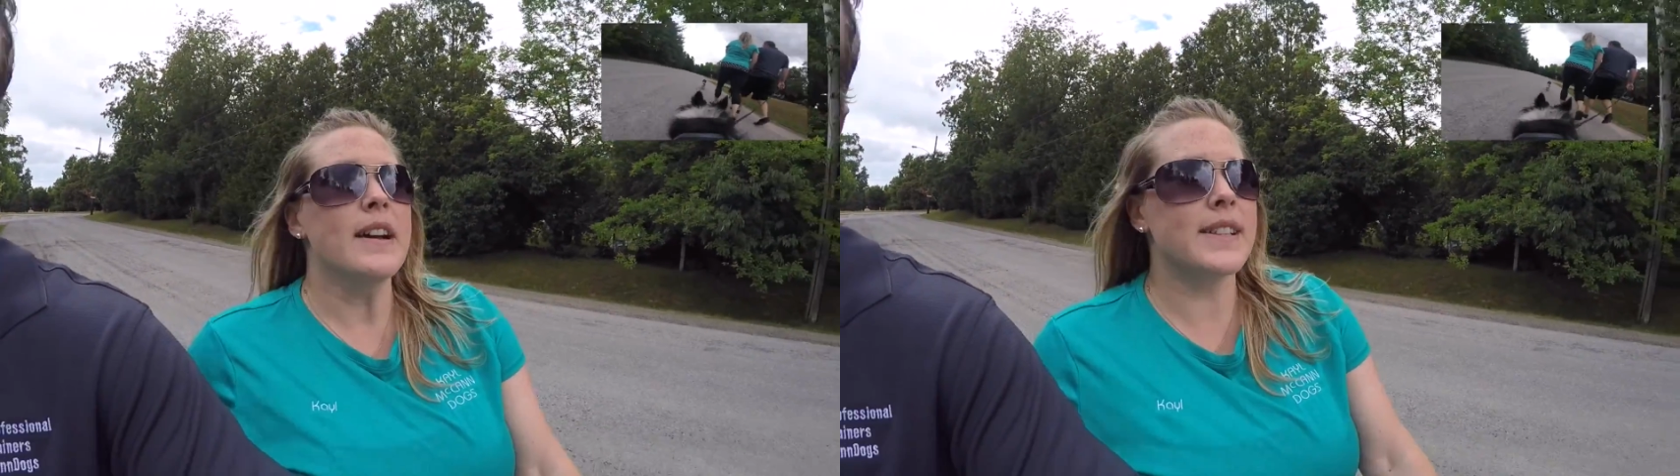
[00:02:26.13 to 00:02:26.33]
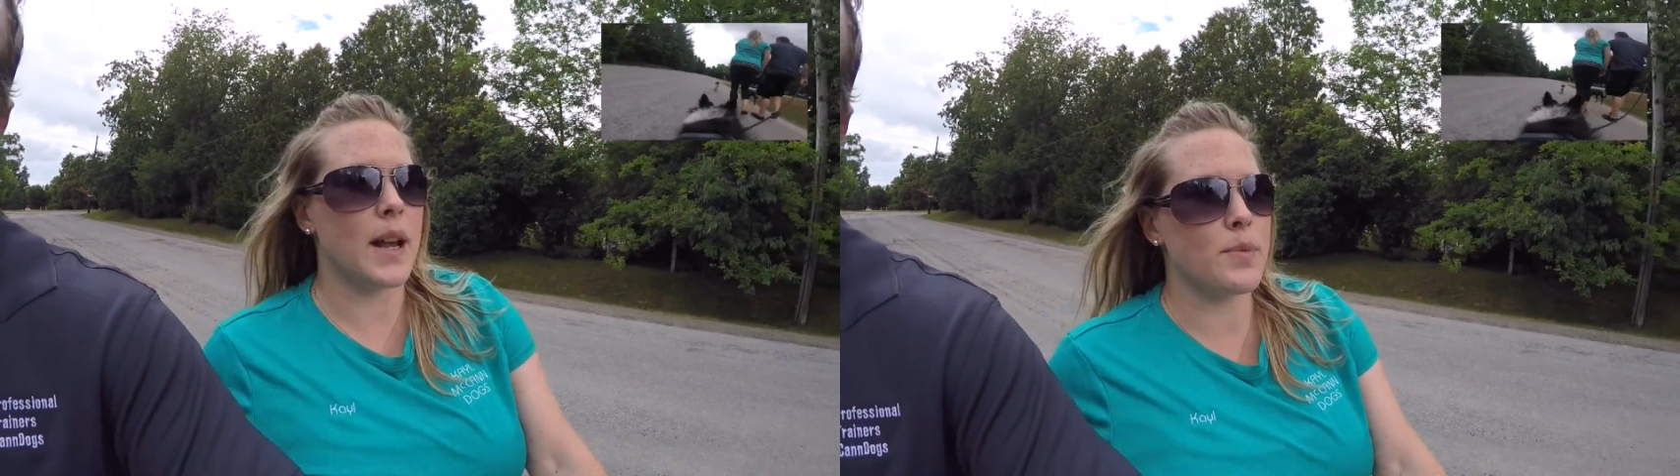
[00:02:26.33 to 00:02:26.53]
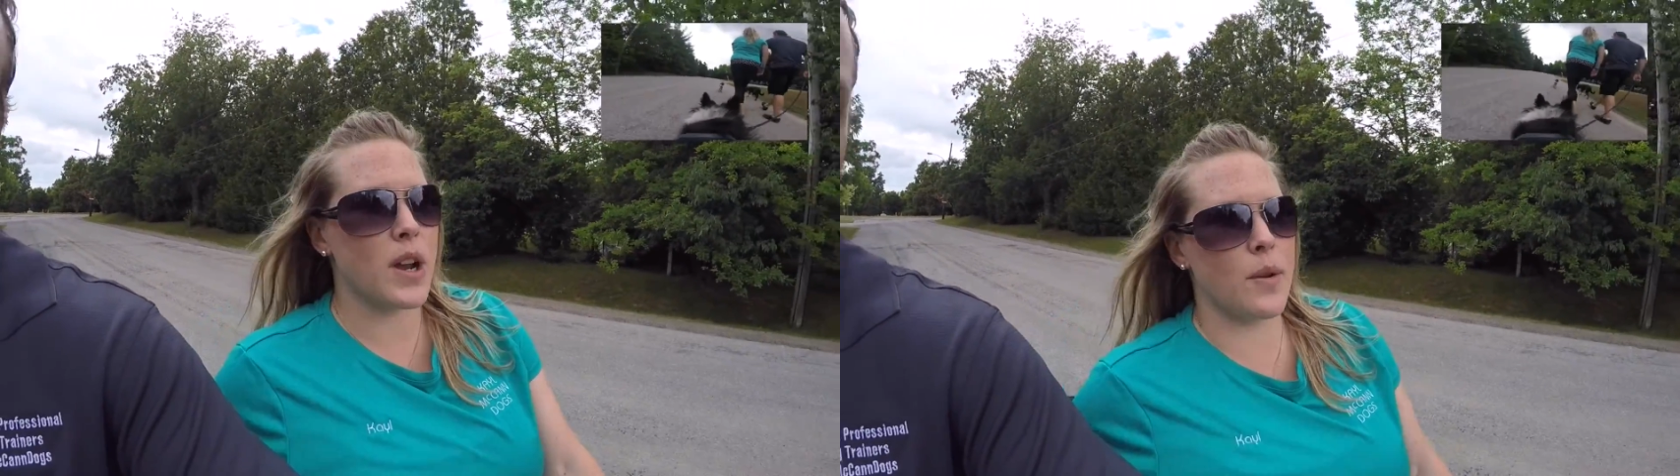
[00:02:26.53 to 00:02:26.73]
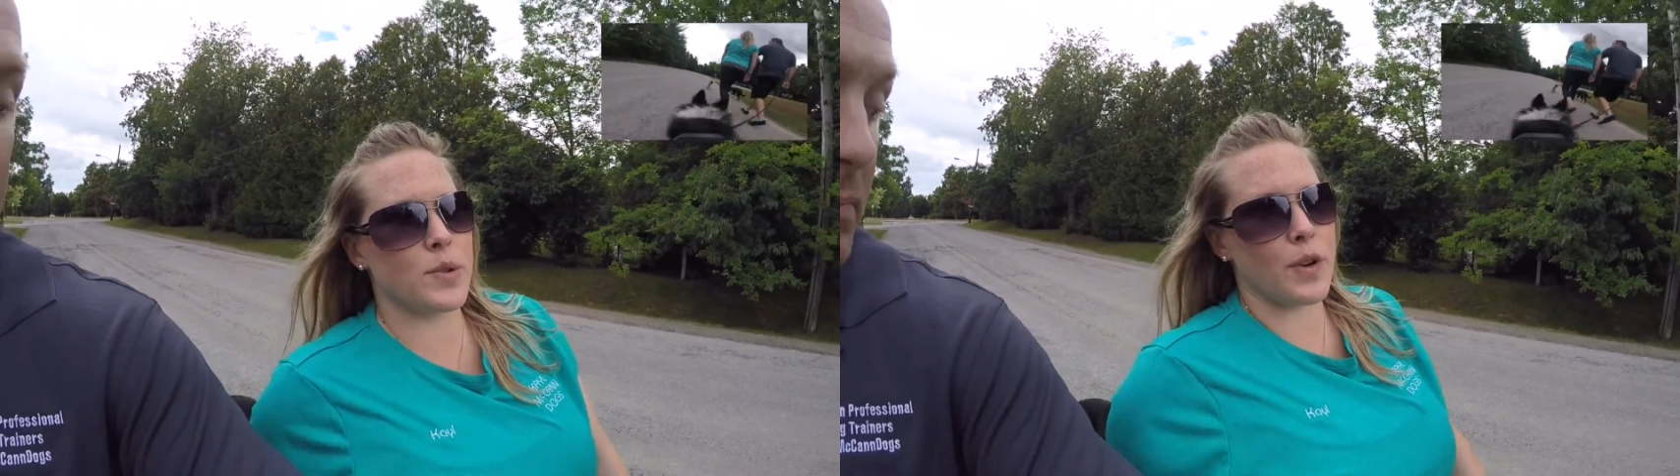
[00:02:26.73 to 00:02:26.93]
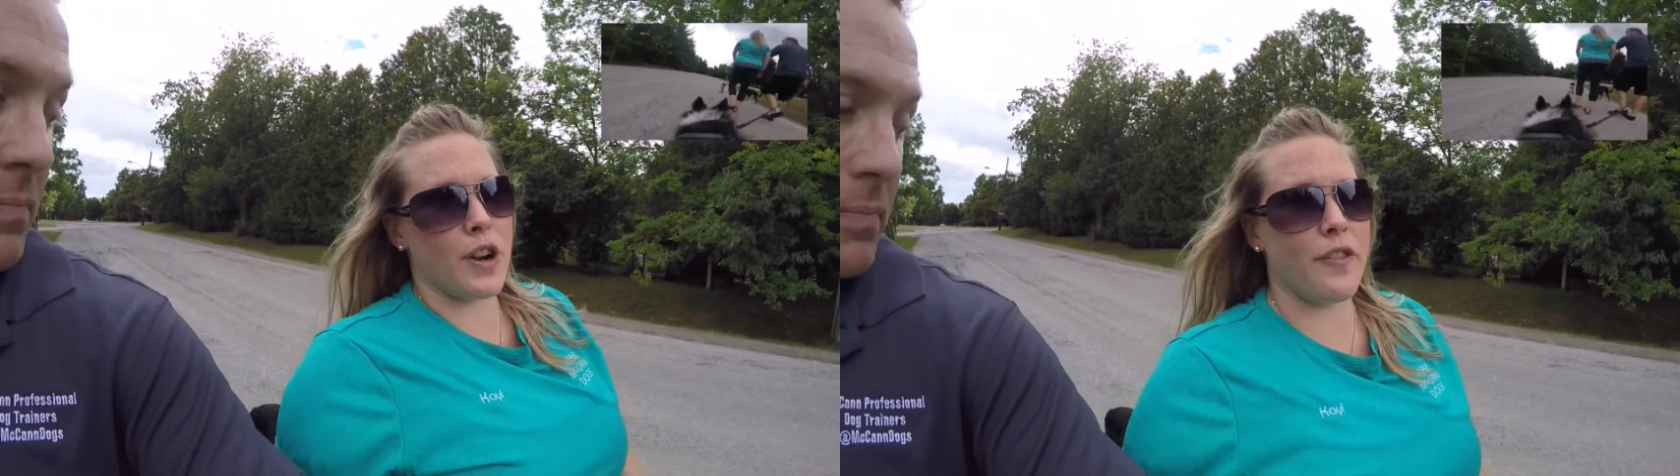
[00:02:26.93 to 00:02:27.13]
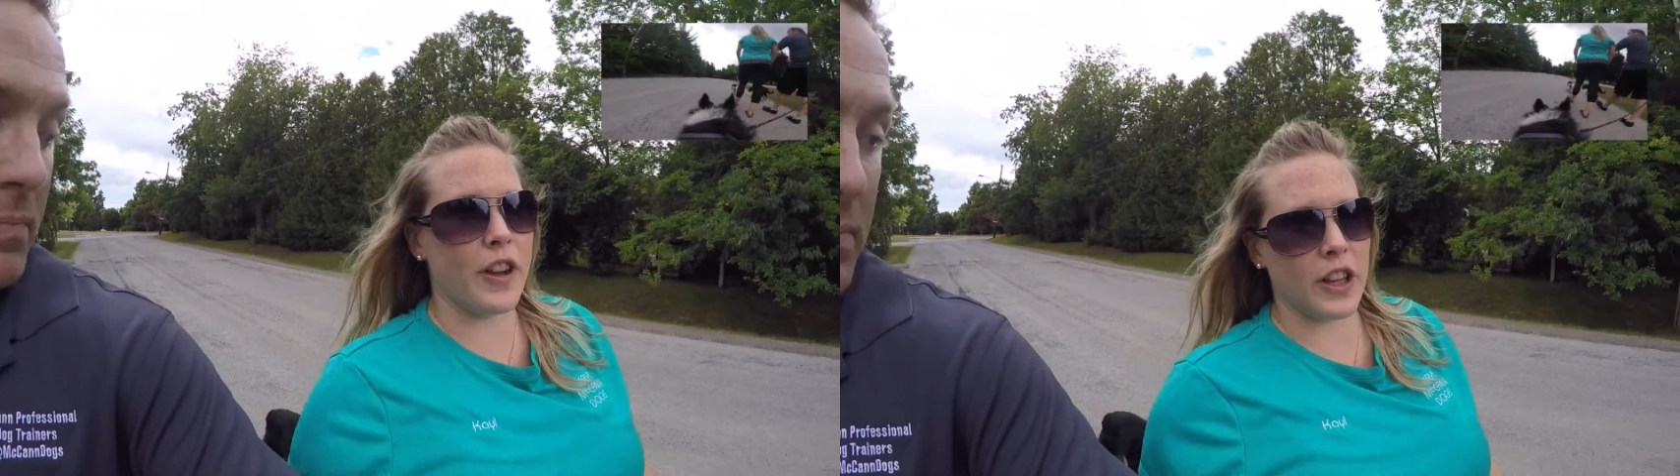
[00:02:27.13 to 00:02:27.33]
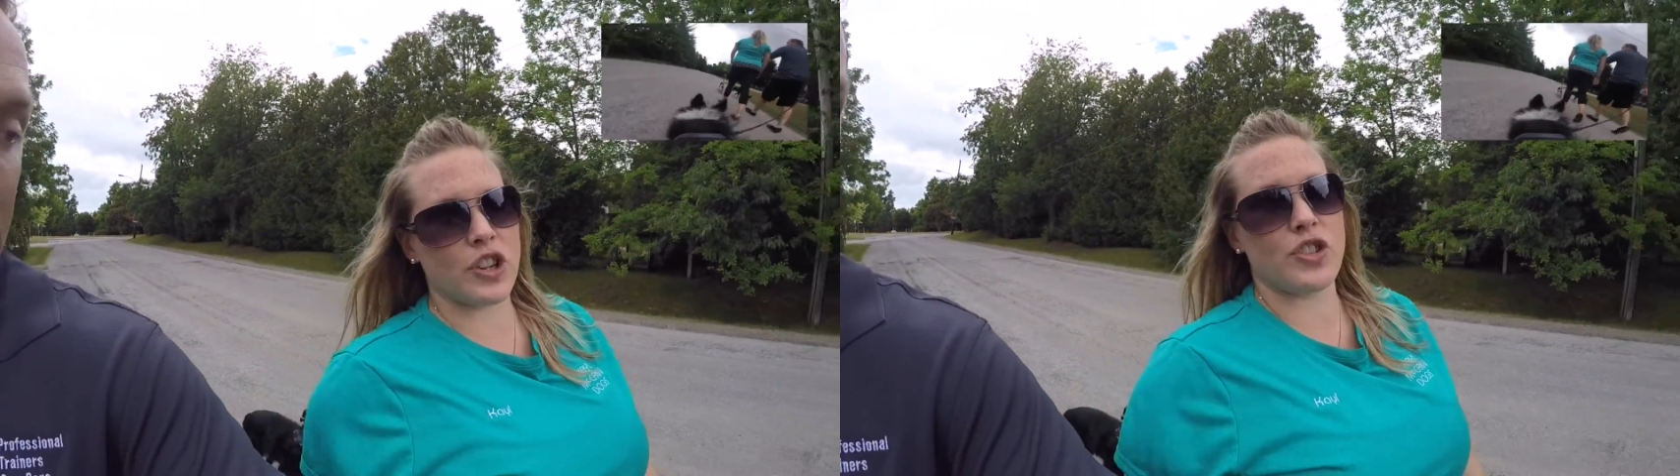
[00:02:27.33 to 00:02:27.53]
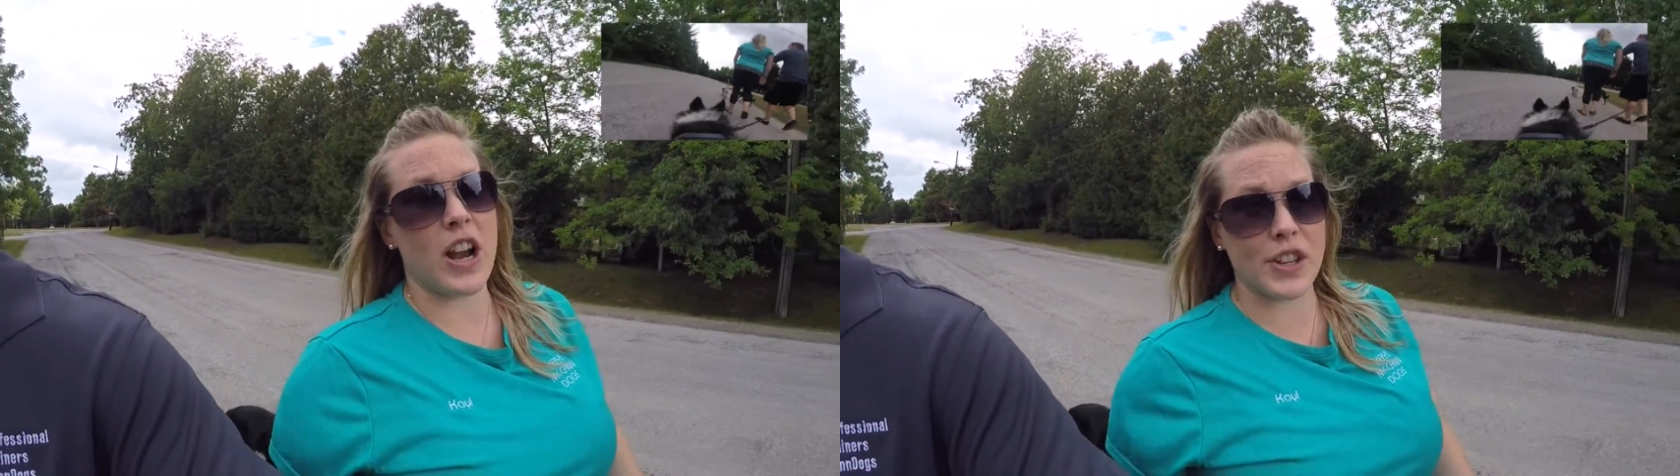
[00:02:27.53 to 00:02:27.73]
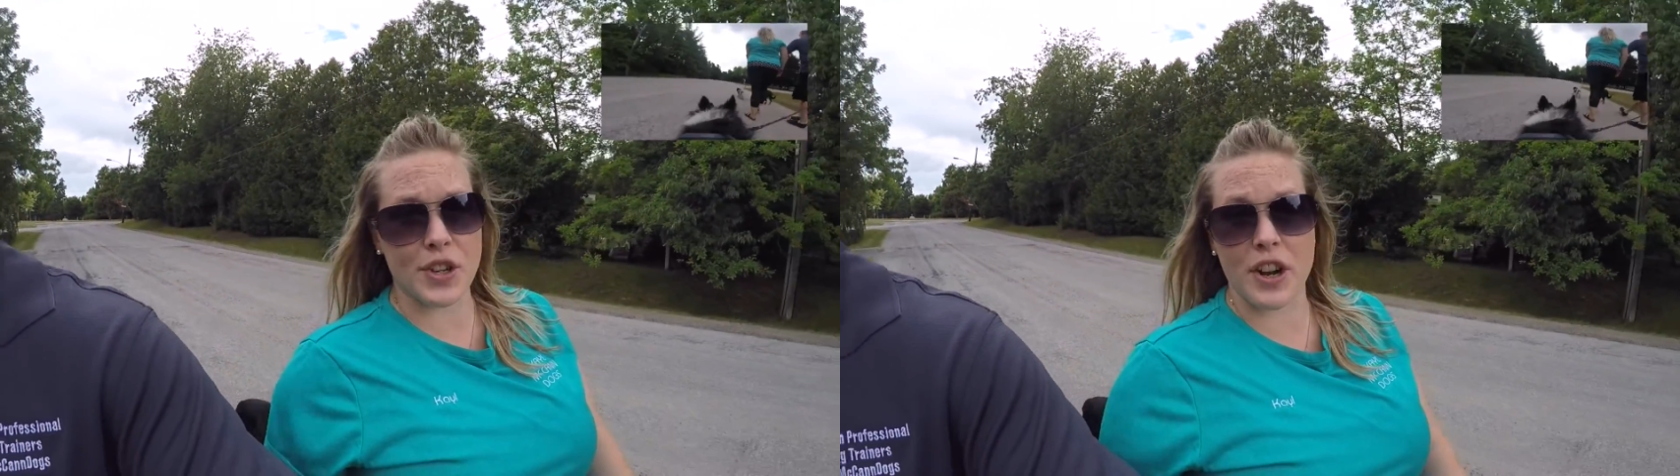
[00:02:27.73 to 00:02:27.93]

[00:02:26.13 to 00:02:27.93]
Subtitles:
some times where you're feeling stressed or